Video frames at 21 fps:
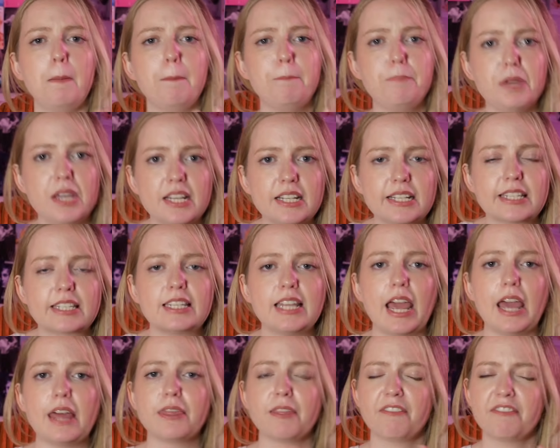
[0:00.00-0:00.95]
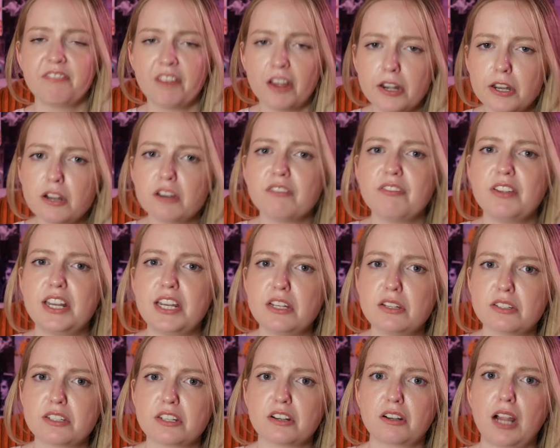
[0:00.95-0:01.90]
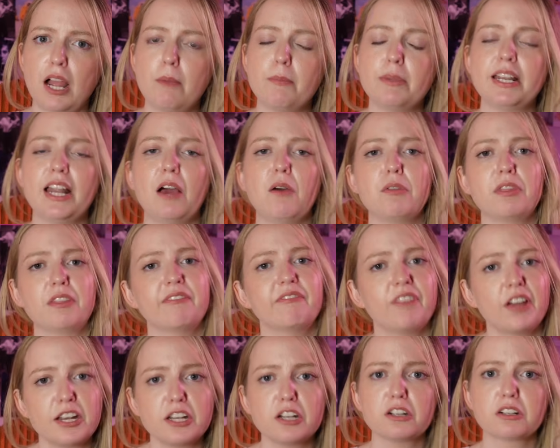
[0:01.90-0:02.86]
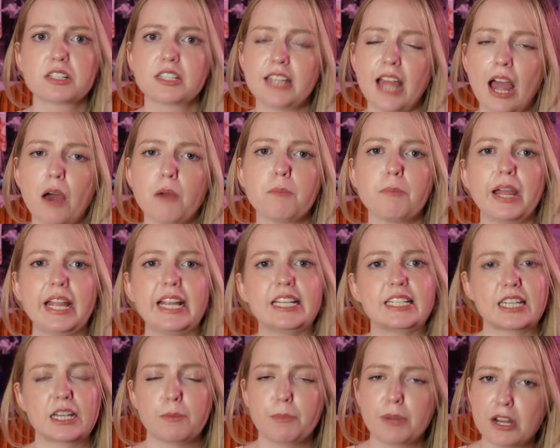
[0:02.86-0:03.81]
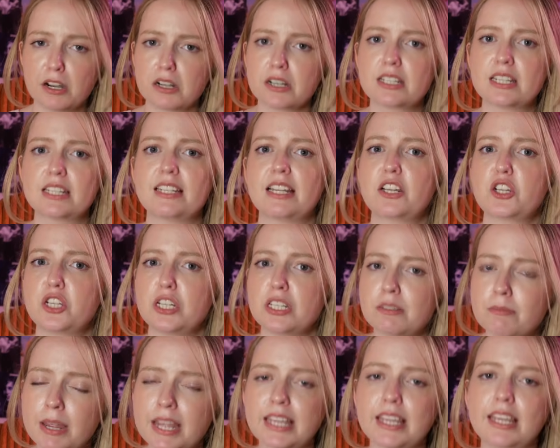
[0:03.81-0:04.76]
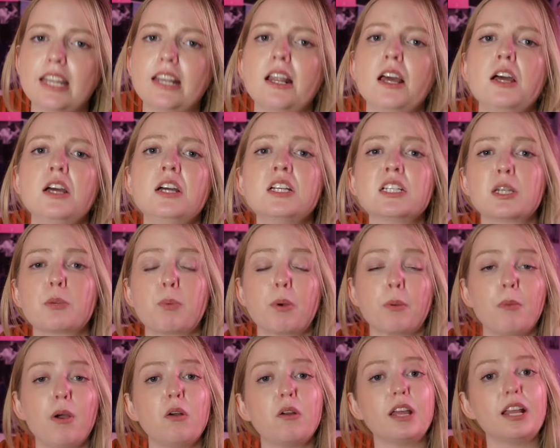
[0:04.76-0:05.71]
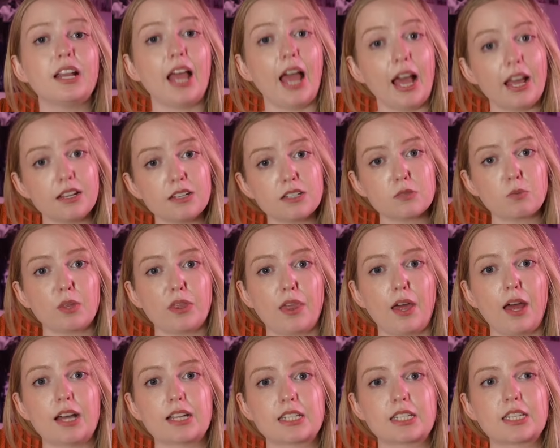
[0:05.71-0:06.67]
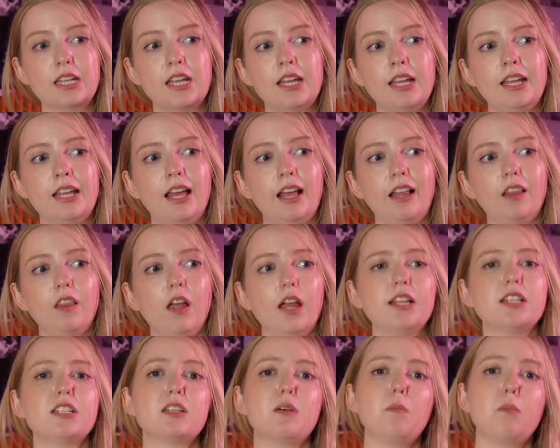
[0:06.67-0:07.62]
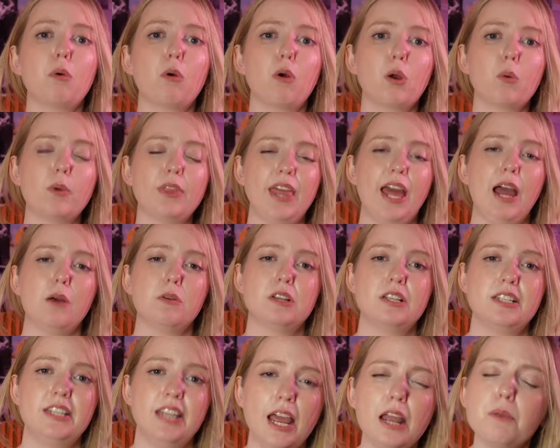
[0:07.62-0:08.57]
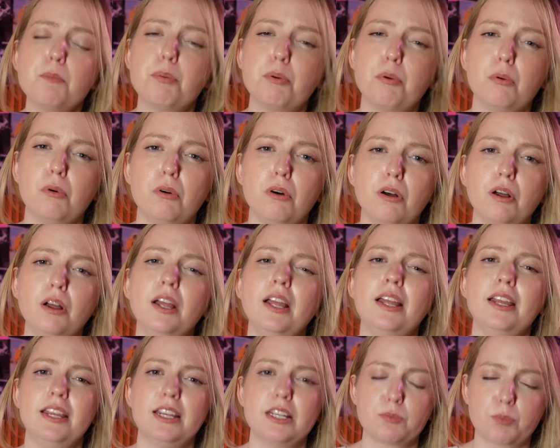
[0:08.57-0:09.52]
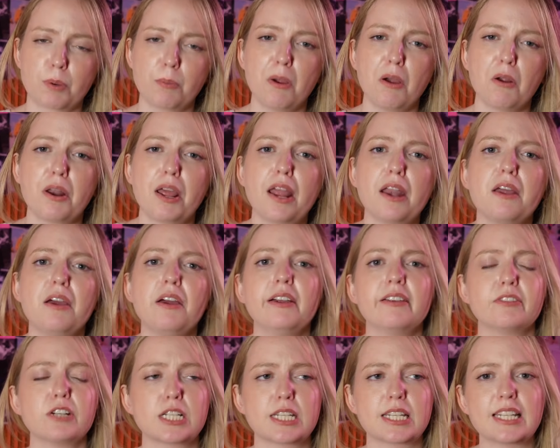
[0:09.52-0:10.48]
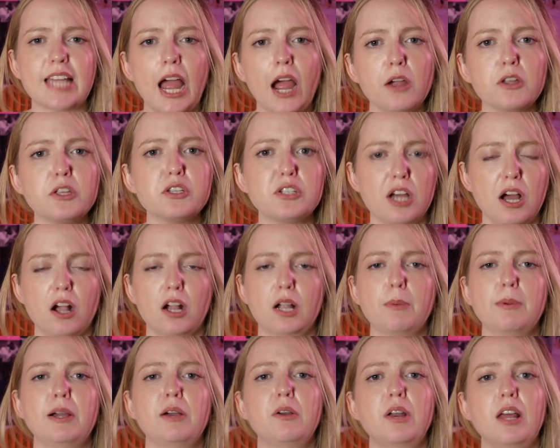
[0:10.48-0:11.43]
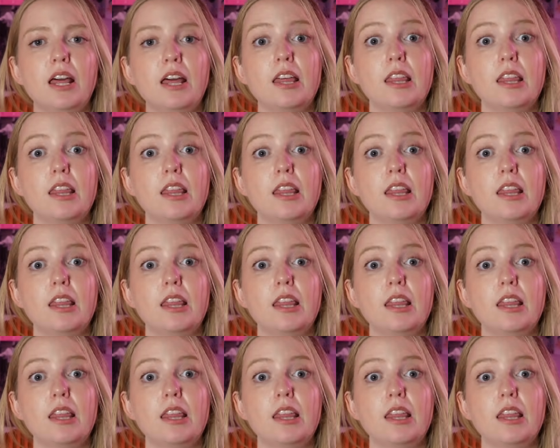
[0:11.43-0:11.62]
bits and the funnier videos that are coming out and the funnier sound bites and appearances that she's making to promote It Ends With Us lines up more with how Deadpool is promoted versus how you talk about